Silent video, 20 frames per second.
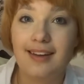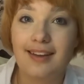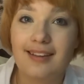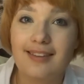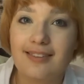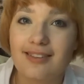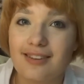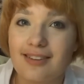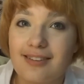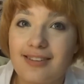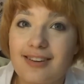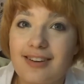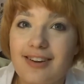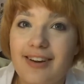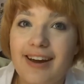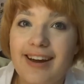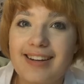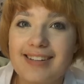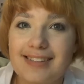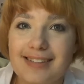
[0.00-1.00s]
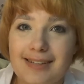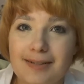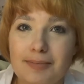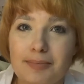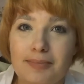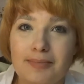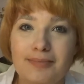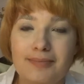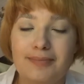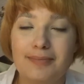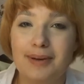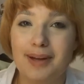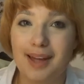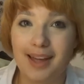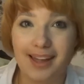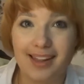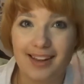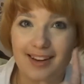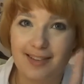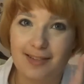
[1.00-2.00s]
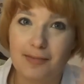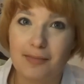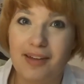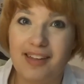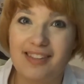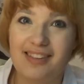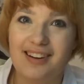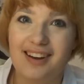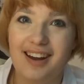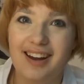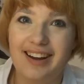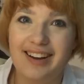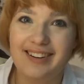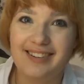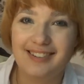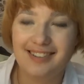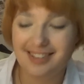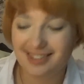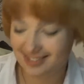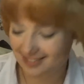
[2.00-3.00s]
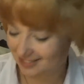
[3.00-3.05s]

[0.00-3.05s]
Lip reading: It's going to look crazy, but there's a method here. I'm